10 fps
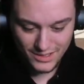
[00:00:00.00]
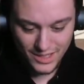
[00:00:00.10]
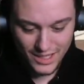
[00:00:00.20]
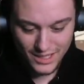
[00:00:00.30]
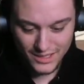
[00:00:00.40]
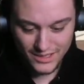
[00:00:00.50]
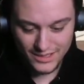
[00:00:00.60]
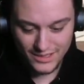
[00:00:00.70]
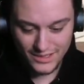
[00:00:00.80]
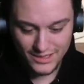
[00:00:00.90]
Yeah.
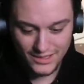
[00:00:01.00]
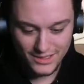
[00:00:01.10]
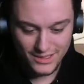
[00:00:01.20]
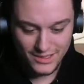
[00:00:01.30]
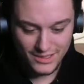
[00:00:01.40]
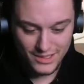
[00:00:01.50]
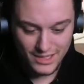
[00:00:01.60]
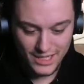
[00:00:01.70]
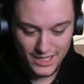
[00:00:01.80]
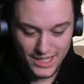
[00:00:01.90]

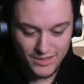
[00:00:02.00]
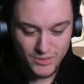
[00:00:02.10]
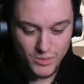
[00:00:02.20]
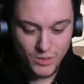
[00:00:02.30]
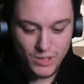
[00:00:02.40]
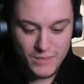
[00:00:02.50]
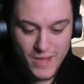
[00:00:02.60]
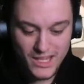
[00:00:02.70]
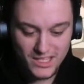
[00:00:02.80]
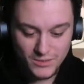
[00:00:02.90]
I got every Broly
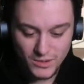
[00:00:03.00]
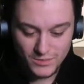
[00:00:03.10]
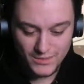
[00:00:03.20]
imaginable.